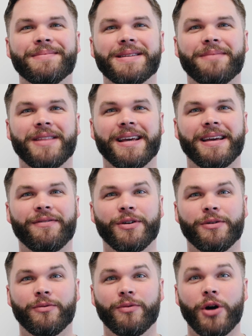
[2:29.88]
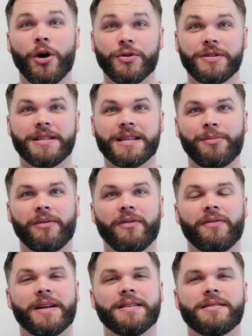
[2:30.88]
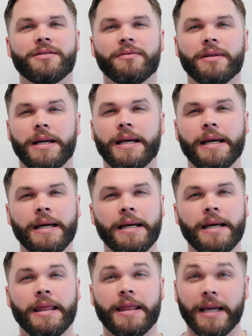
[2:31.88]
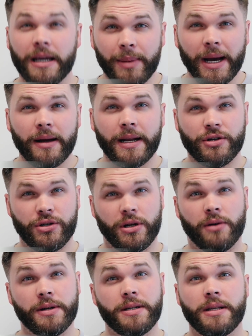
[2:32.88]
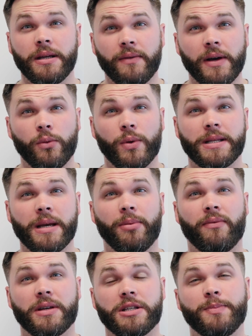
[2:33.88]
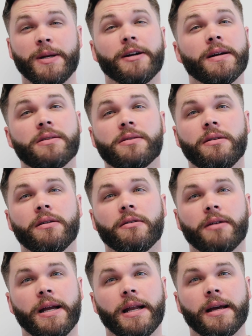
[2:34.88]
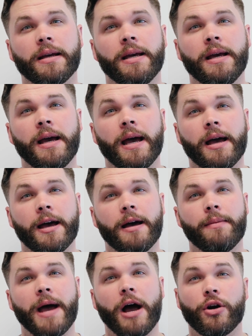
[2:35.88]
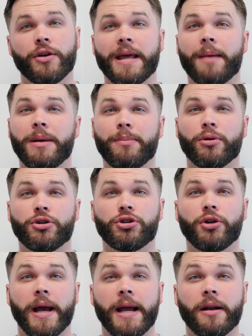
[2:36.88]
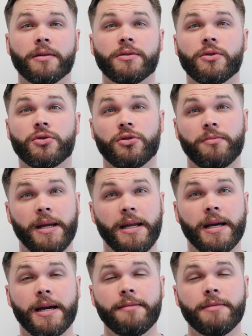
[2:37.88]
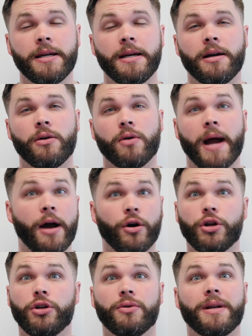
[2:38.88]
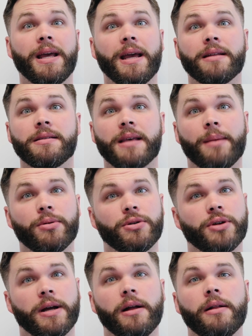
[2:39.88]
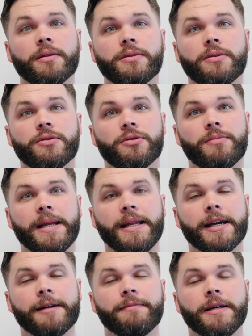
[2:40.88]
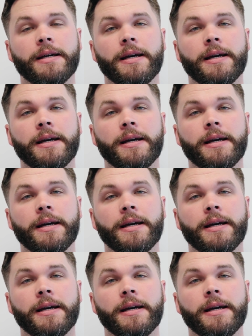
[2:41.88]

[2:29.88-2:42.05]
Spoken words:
something if you host these type of events to really think about as you go into the event. What type of experience are you creating? How could that be portrayed on social media, or how could you enhance that portrayal on social media?